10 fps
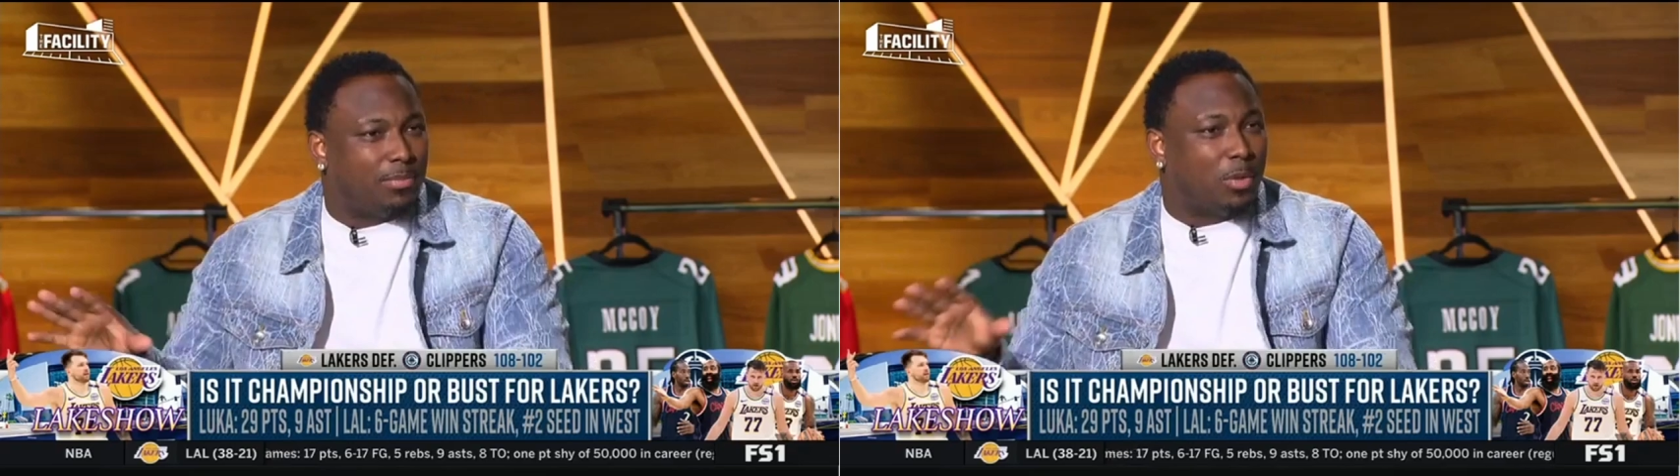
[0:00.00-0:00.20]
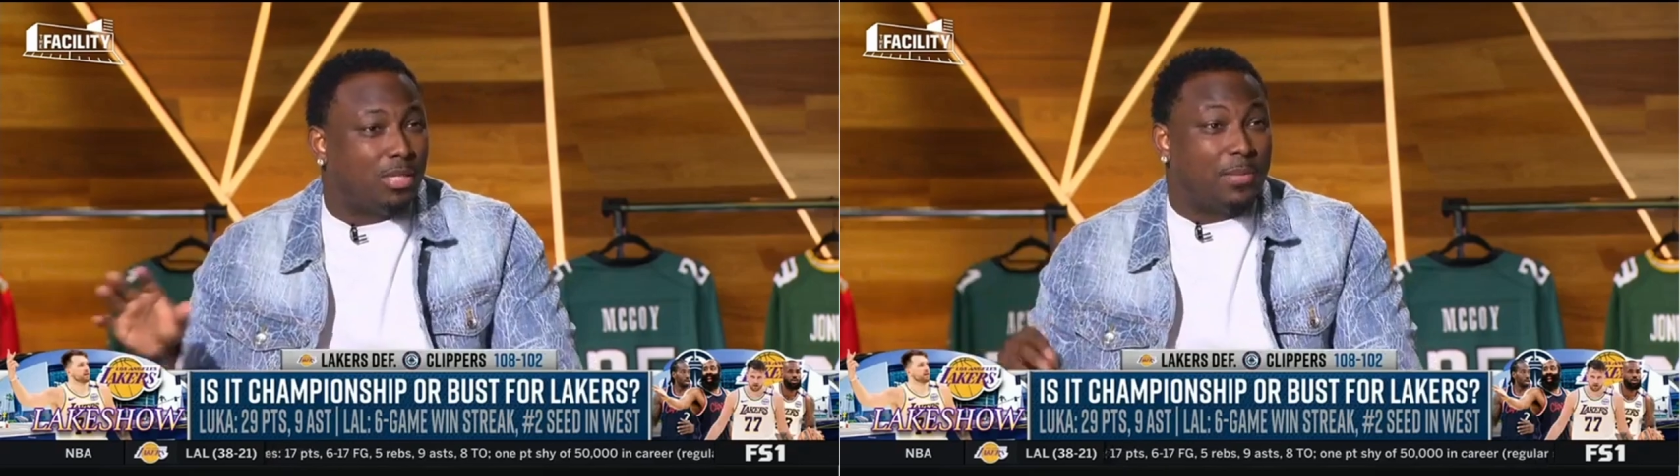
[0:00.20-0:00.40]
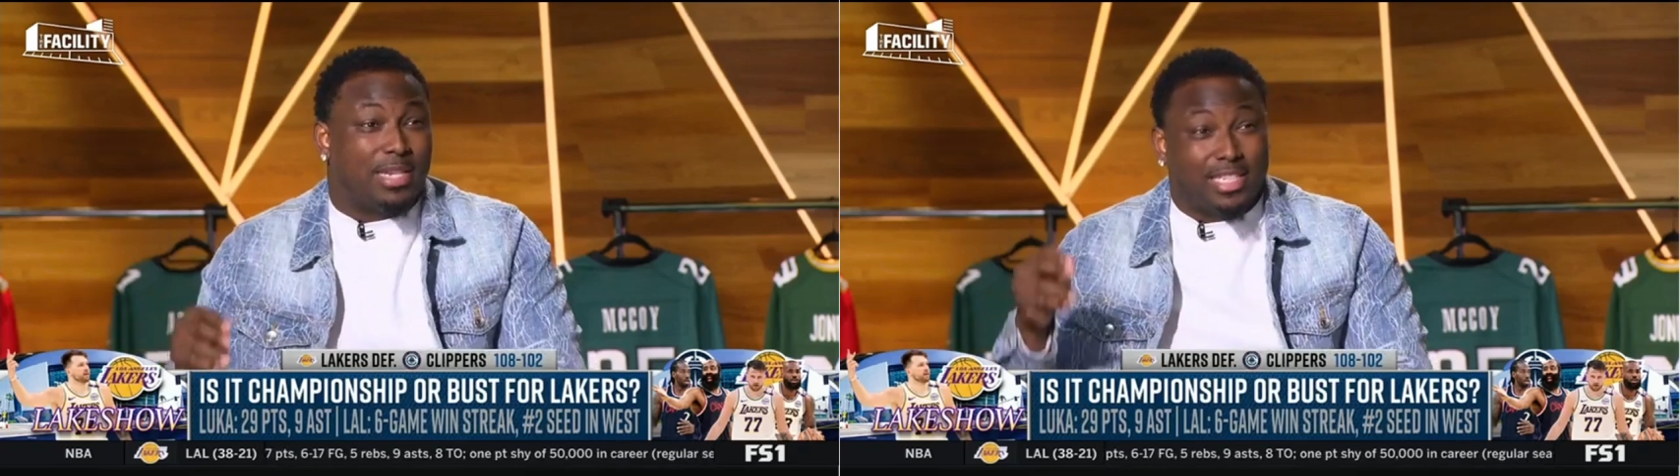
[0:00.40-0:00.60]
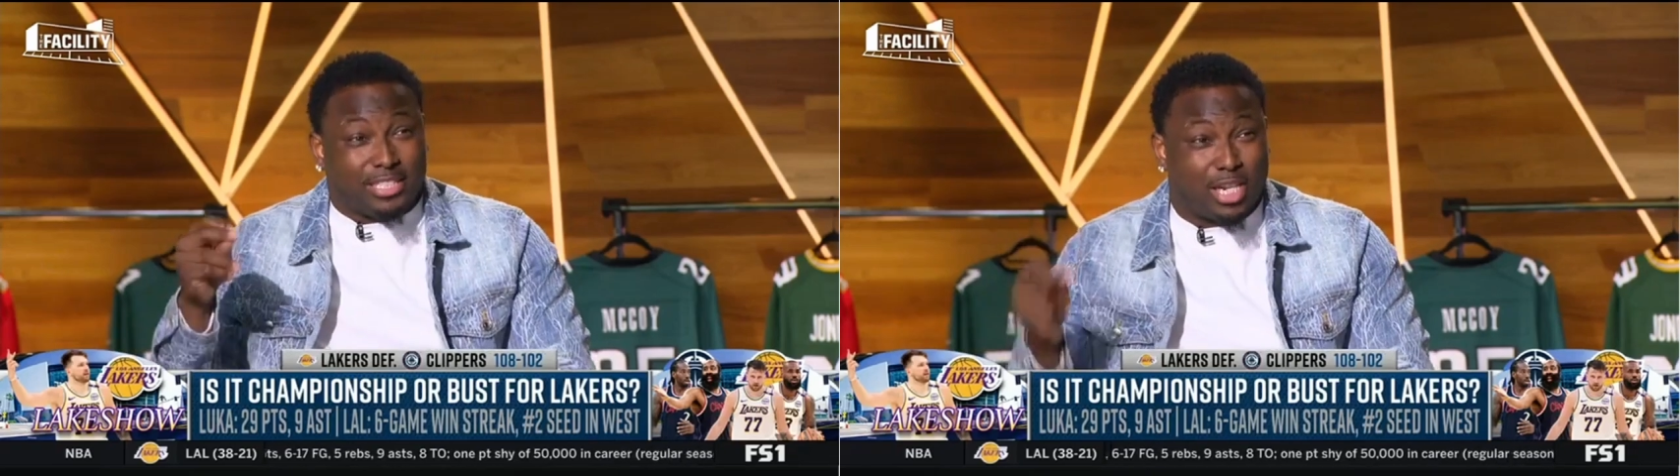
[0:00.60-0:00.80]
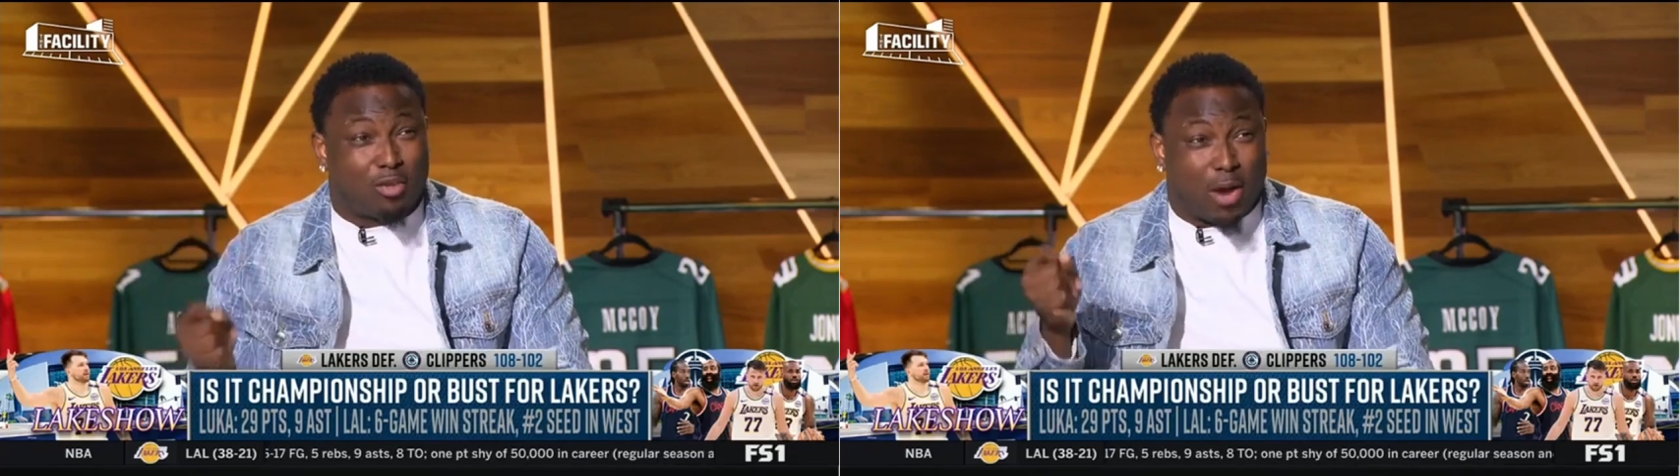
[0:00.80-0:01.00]
but you tell me
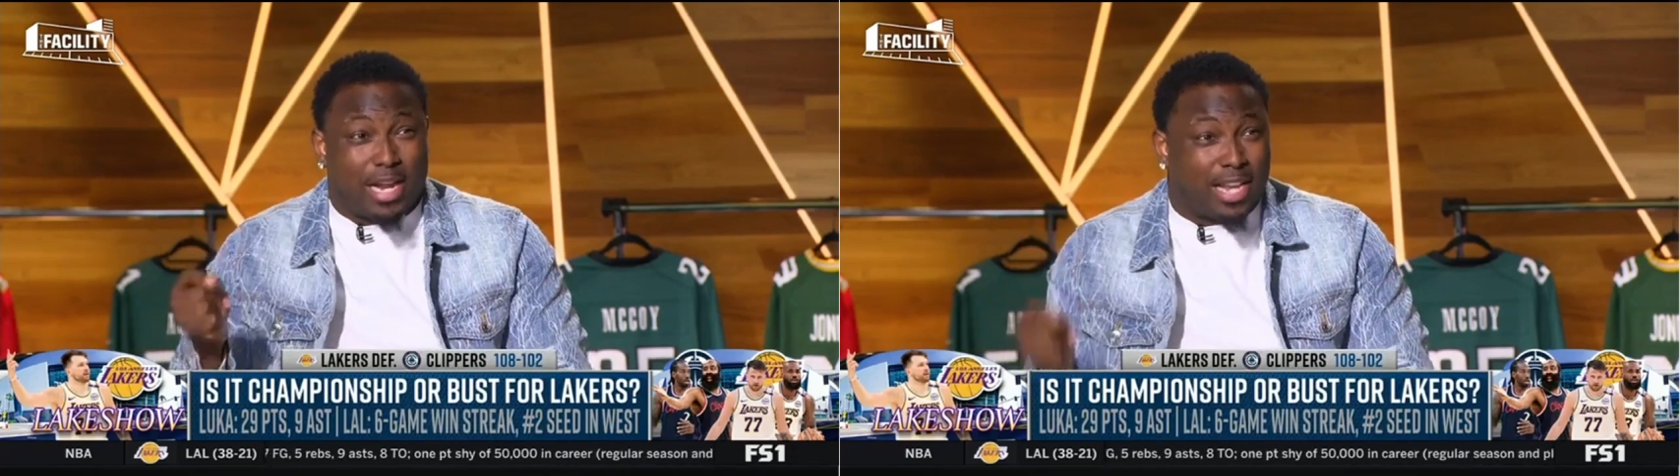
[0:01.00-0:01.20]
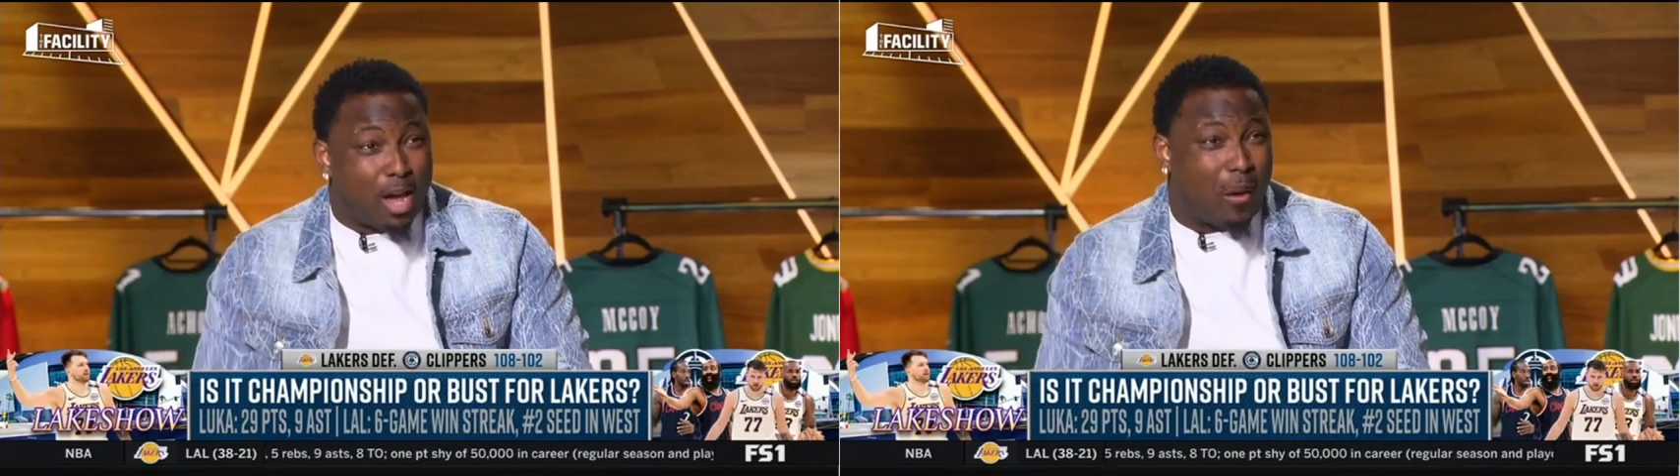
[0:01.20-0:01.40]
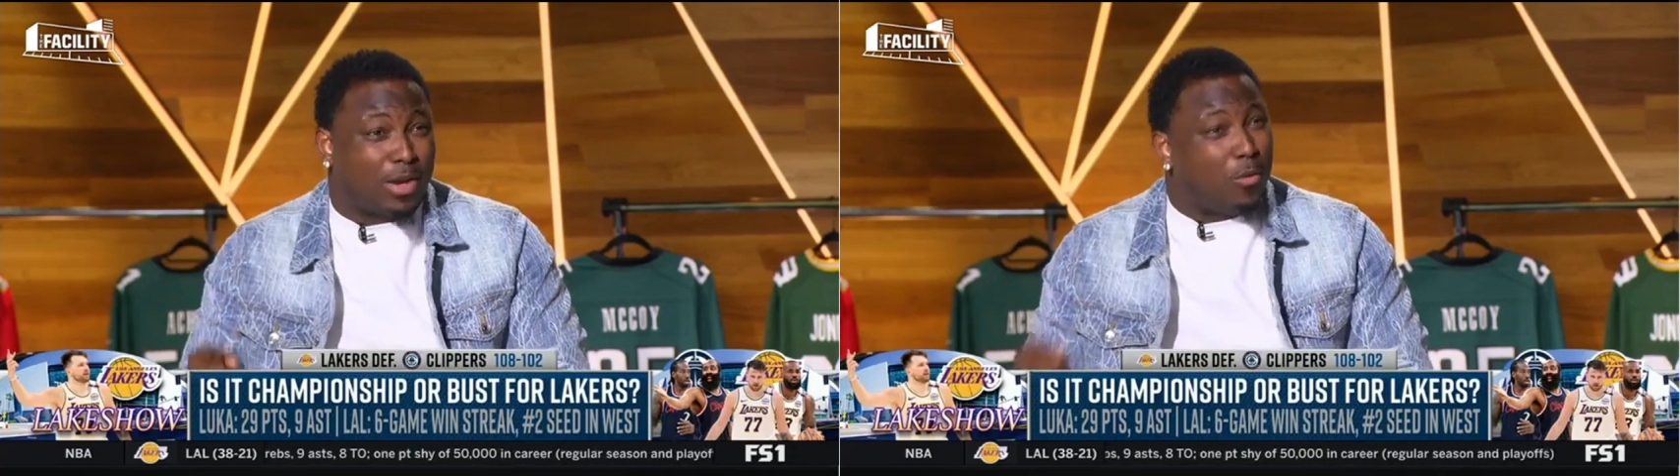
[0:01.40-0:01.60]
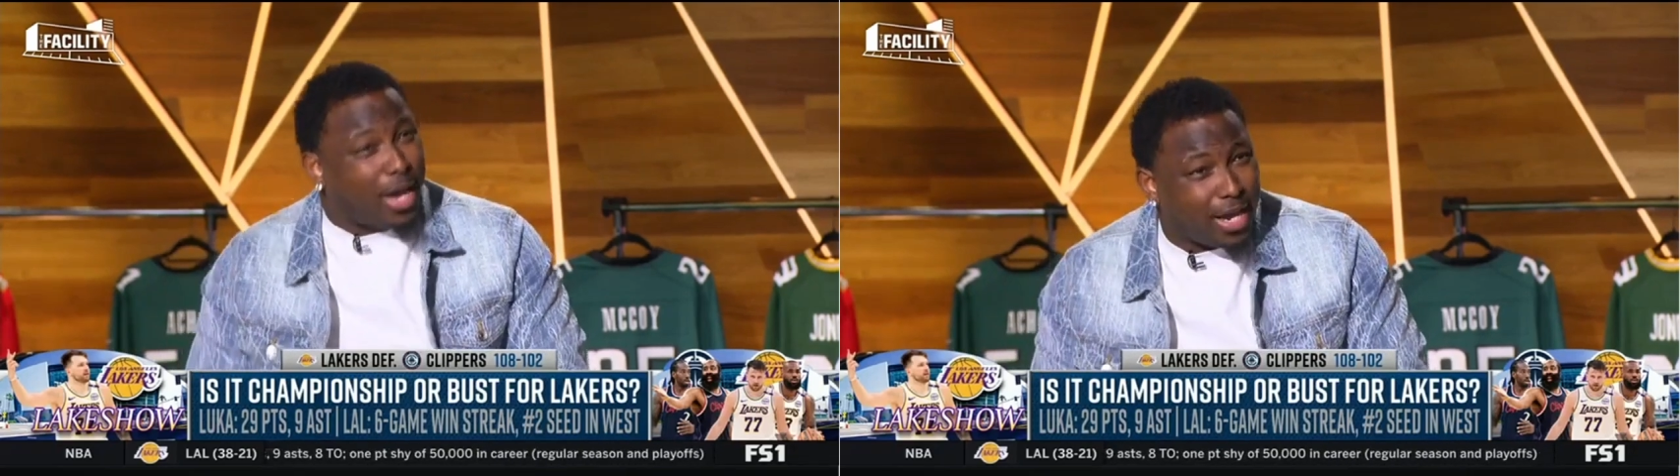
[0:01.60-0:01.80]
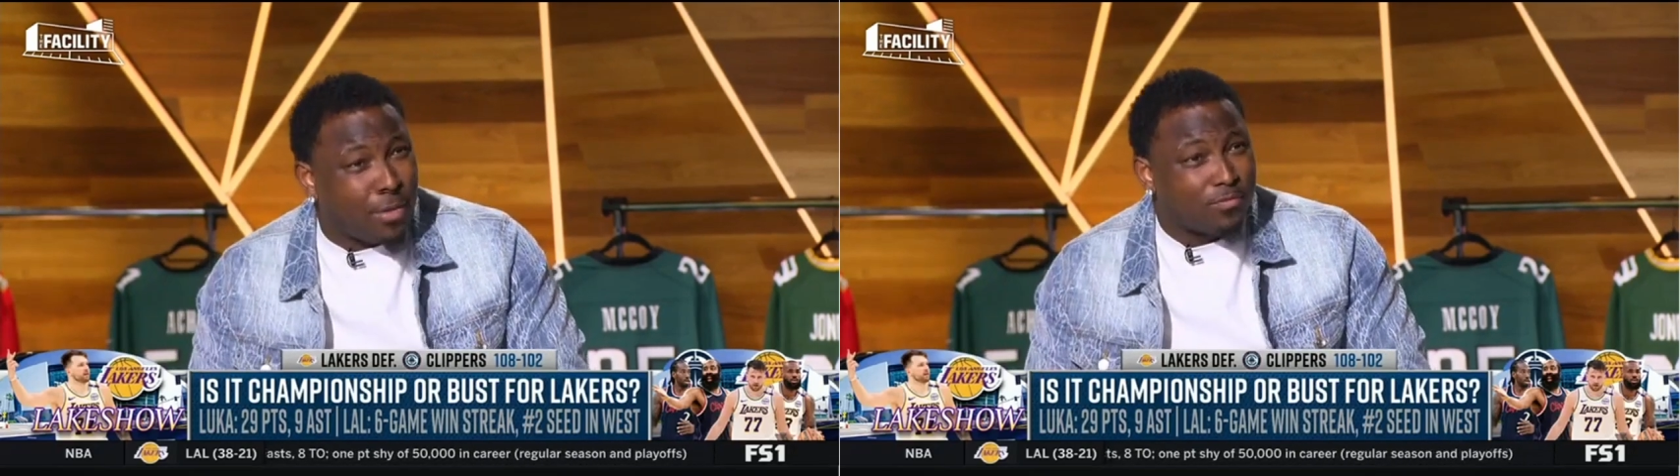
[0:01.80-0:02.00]
this year, right now, right away?